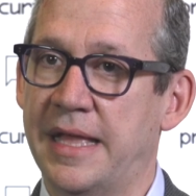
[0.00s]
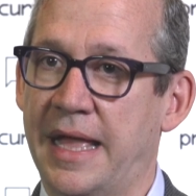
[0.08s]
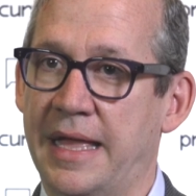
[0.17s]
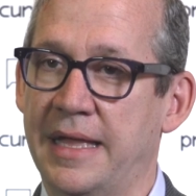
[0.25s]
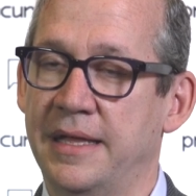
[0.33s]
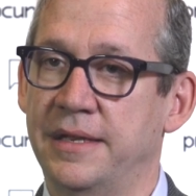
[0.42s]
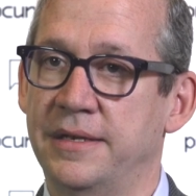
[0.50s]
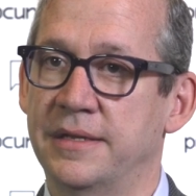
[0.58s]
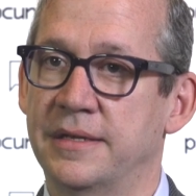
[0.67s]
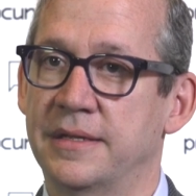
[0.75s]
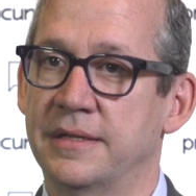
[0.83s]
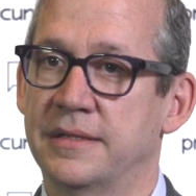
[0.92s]

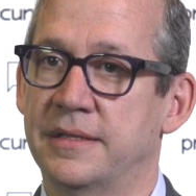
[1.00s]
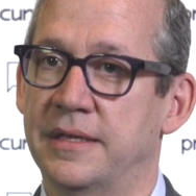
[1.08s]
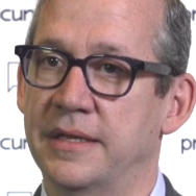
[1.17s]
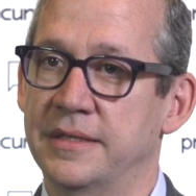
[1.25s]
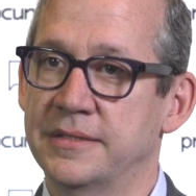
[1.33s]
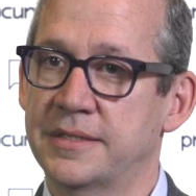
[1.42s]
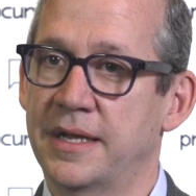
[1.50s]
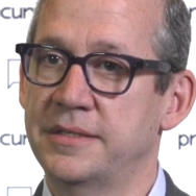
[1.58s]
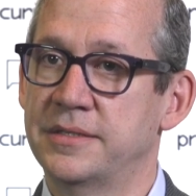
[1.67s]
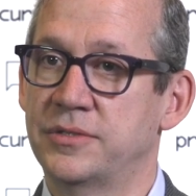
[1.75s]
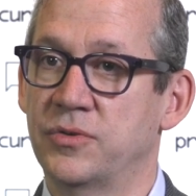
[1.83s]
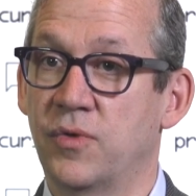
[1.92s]
gain the
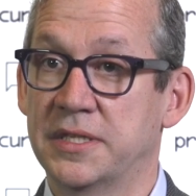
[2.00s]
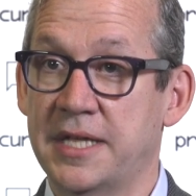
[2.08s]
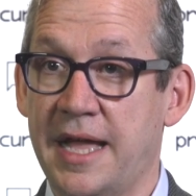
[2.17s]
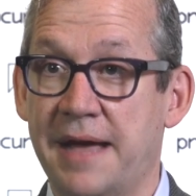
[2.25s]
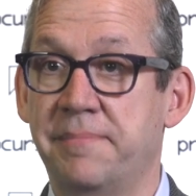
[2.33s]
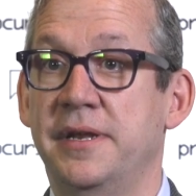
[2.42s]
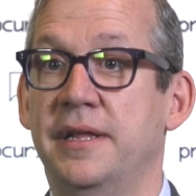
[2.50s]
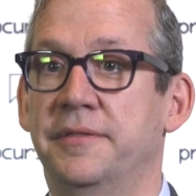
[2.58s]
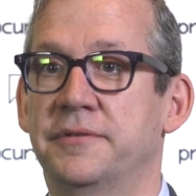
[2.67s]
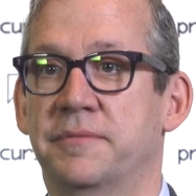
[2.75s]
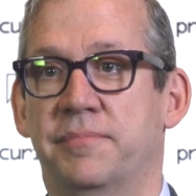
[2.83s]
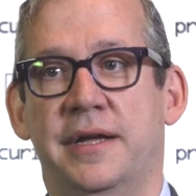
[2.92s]
insights into what's happening in
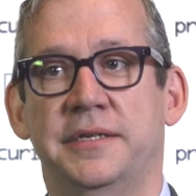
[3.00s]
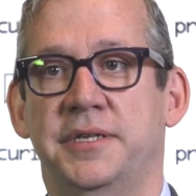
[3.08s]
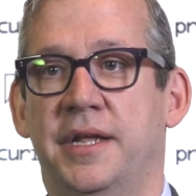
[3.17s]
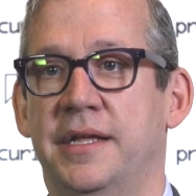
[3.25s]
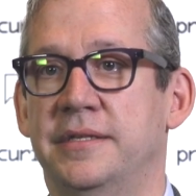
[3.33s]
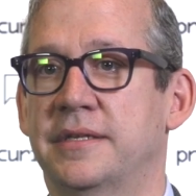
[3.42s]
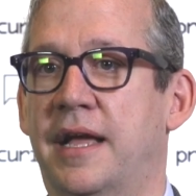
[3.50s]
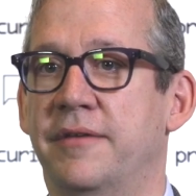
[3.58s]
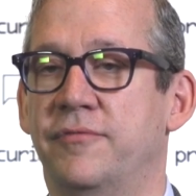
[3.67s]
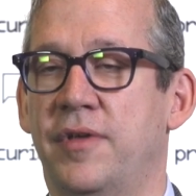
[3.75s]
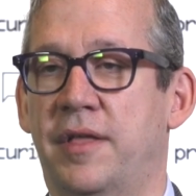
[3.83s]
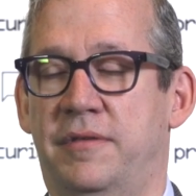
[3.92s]
their supply chain,
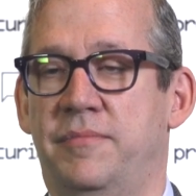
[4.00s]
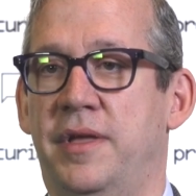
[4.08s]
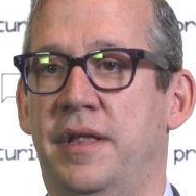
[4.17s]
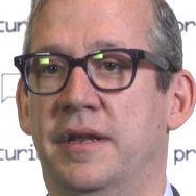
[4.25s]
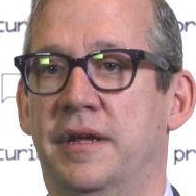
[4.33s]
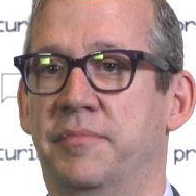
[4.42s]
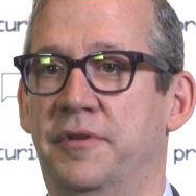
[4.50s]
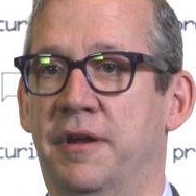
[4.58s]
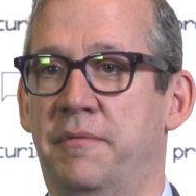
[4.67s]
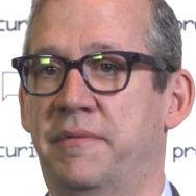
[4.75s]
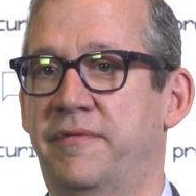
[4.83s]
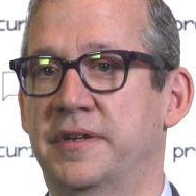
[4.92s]
I've yet to meet a
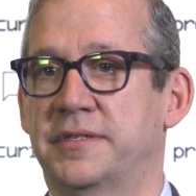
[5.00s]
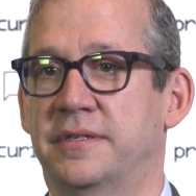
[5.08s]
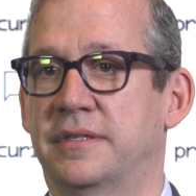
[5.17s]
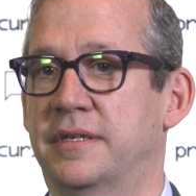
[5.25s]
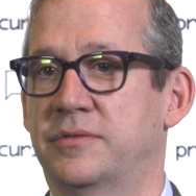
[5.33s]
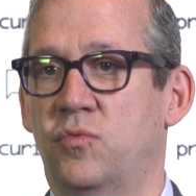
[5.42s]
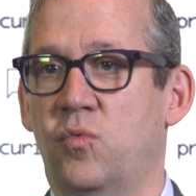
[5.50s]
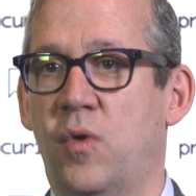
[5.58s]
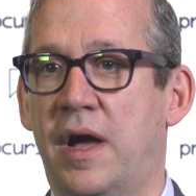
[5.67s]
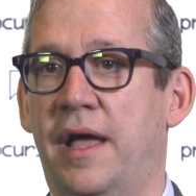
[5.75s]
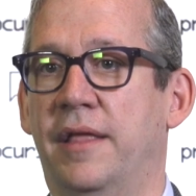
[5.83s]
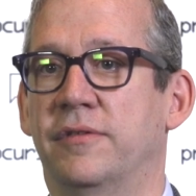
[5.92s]
procurement professional that doesn't
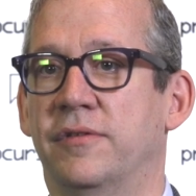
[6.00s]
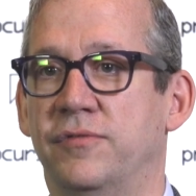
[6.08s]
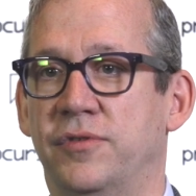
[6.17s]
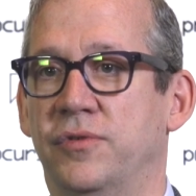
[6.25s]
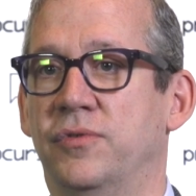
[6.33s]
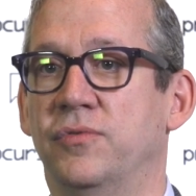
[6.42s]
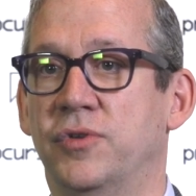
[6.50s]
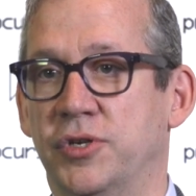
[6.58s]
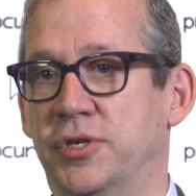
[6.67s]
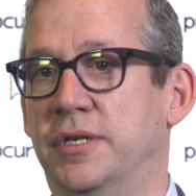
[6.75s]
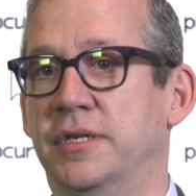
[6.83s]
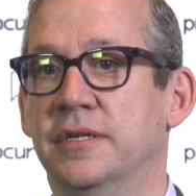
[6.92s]
want to do
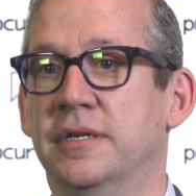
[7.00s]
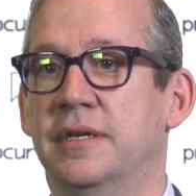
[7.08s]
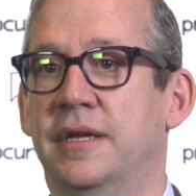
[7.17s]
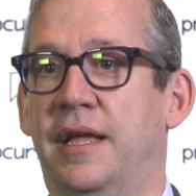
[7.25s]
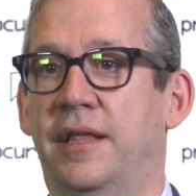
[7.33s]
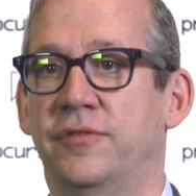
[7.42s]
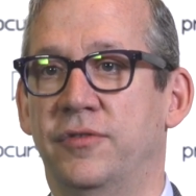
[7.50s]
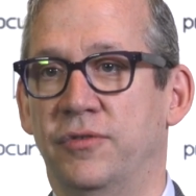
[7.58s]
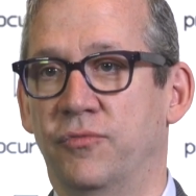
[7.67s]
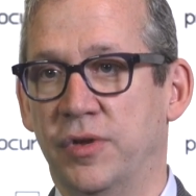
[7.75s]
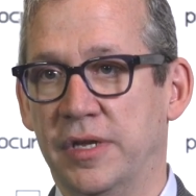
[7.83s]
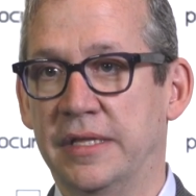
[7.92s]
good and to
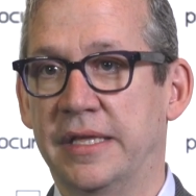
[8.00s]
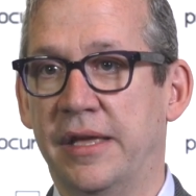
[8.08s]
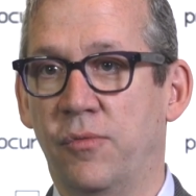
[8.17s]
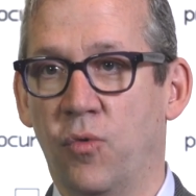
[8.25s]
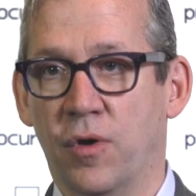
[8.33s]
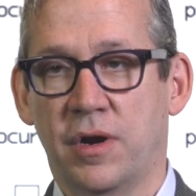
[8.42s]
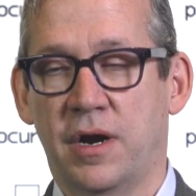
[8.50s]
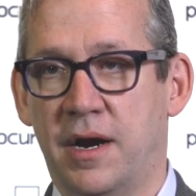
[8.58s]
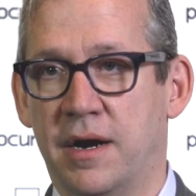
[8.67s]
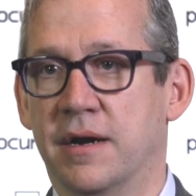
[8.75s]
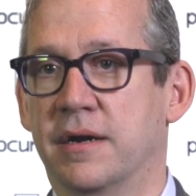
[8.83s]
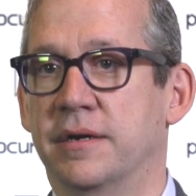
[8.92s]
really work
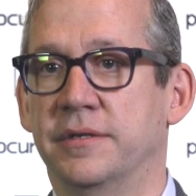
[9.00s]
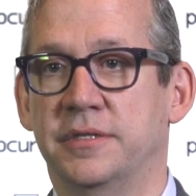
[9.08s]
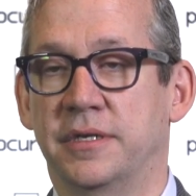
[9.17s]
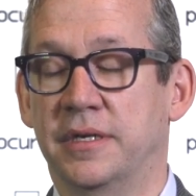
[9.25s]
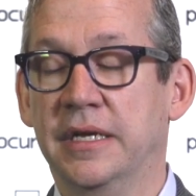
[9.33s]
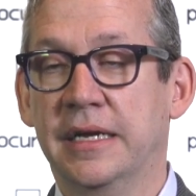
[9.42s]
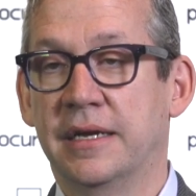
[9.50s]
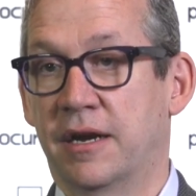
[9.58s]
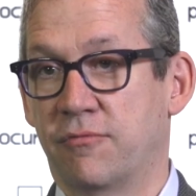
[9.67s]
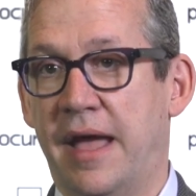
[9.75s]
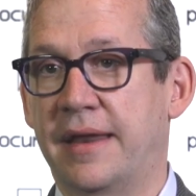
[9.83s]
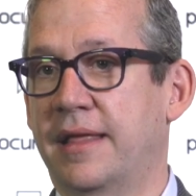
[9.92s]
hard to
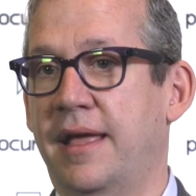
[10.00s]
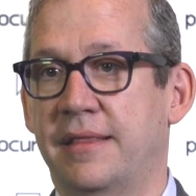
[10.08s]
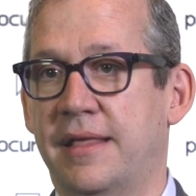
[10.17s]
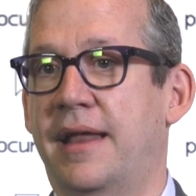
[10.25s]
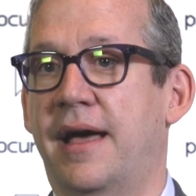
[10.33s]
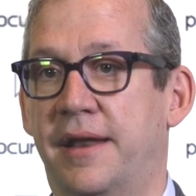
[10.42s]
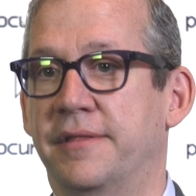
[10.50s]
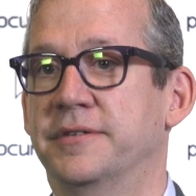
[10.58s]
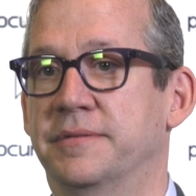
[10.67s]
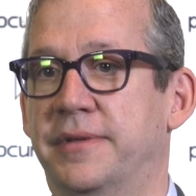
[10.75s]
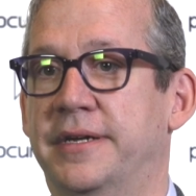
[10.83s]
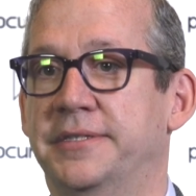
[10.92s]
eradicate that out of their
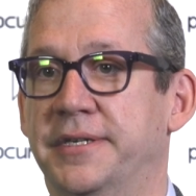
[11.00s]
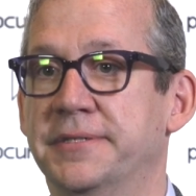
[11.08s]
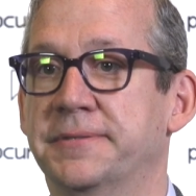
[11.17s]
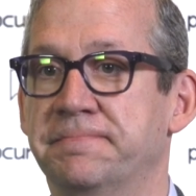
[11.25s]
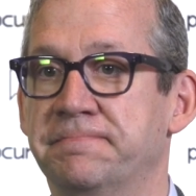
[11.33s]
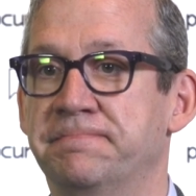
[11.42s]
supply chain.